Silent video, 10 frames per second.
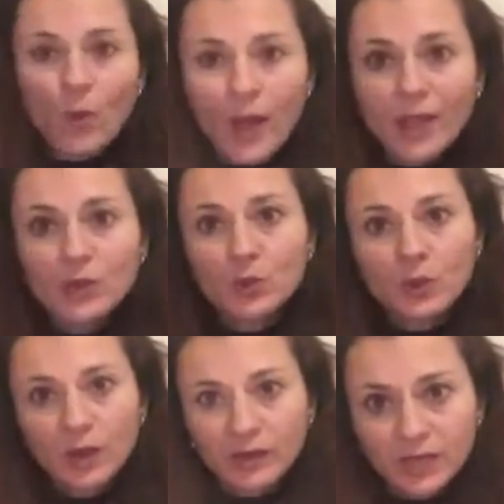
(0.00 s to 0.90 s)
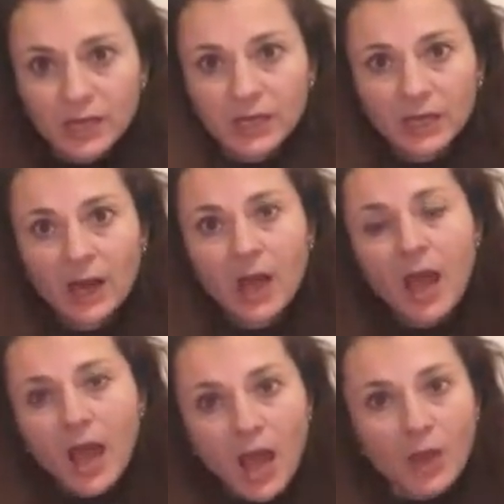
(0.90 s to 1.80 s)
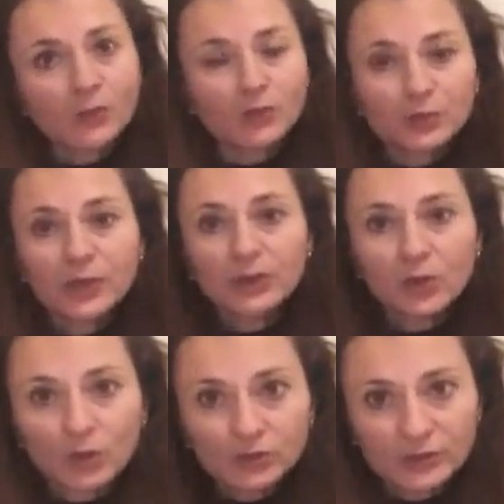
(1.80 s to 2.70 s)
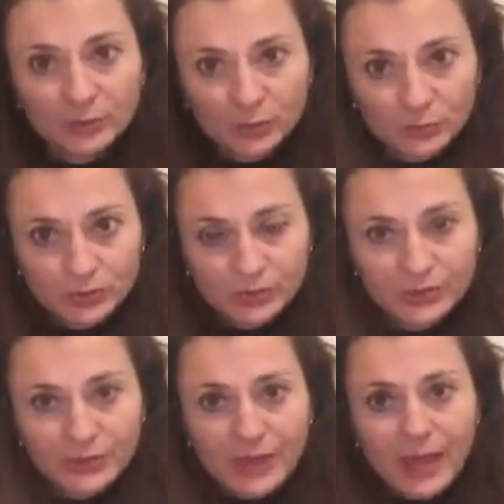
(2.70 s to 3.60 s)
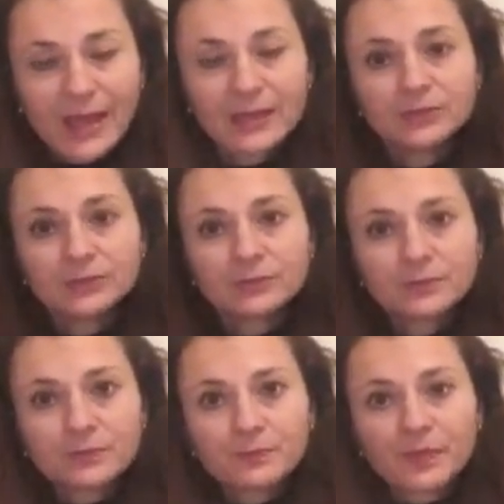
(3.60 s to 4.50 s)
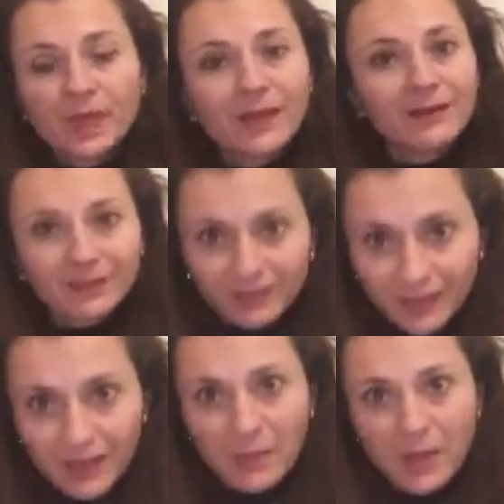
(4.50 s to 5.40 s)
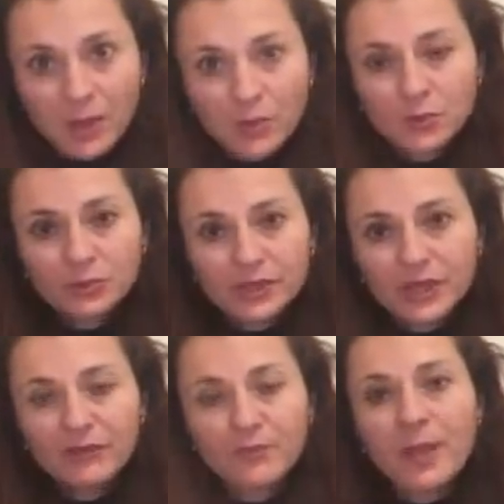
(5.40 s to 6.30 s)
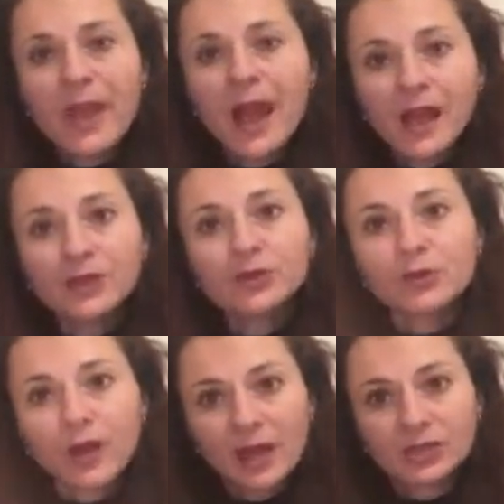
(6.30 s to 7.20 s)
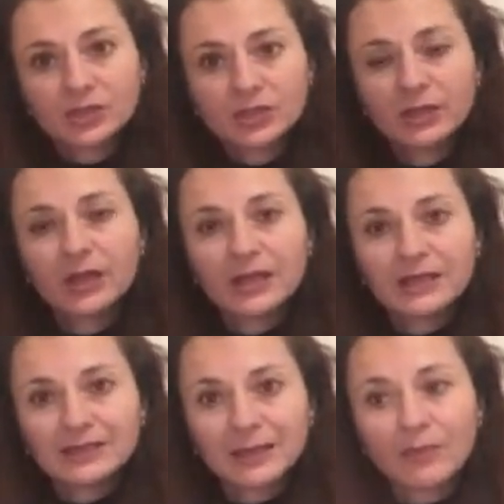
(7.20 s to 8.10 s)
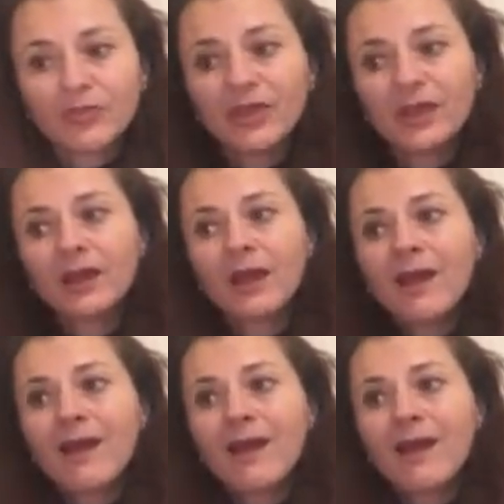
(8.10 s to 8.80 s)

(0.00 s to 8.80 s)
why you are here, how you can contribute, and and think about if behind your action is something